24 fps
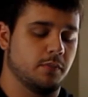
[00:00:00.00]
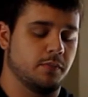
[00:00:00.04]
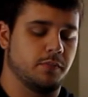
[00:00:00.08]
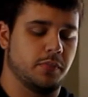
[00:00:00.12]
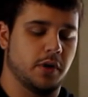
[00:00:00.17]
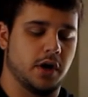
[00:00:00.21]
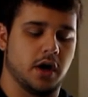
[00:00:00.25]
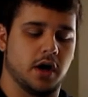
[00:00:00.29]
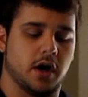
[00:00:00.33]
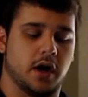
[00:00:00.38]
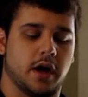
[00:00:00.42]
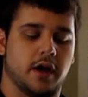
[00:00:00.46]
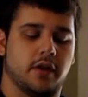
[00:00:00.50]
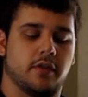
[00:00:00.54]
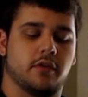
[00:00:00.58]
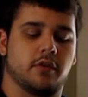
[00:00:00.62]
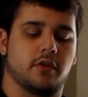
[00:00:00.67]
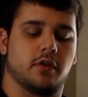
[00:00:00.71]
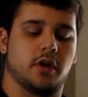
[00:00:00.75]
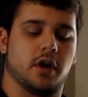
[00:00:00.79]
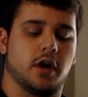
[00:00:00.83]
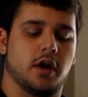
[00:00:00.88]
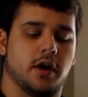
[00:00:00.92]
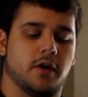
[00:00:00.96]

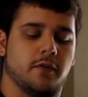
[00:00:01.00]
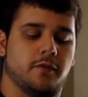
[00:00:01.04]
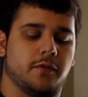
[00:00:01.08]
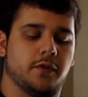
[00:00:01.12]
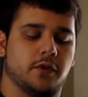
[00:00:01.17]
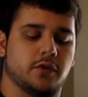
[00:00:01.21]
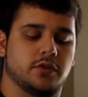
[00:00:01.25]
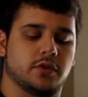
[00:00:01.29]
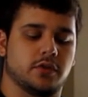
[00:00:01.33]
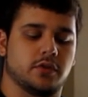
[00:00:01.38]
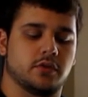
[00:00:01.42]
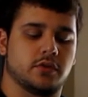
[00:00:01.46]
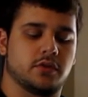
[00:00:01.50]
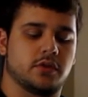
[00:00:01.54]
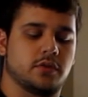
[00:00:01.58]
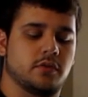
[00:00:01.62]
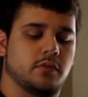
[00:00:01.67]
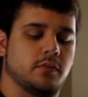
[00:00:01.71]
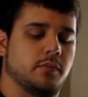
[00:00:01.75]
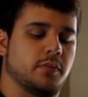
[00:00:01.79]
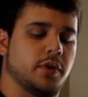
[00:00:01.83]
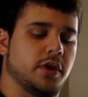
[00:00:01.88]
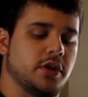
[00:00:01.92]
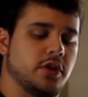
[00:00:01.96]
other
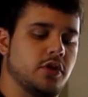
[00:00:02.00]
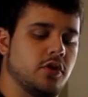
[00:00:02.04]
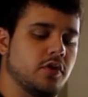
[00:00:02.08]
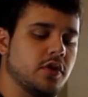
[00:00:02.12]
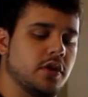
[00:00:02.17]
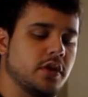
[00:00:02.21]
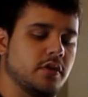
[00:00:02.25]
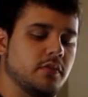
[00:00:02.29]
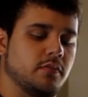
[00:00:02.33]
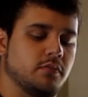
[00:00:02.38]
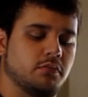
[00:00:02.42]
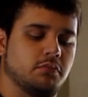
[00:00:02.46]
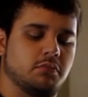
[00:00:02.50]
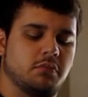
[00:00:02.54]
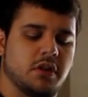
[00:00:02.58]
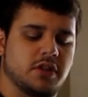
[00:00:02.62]
filters, but you can,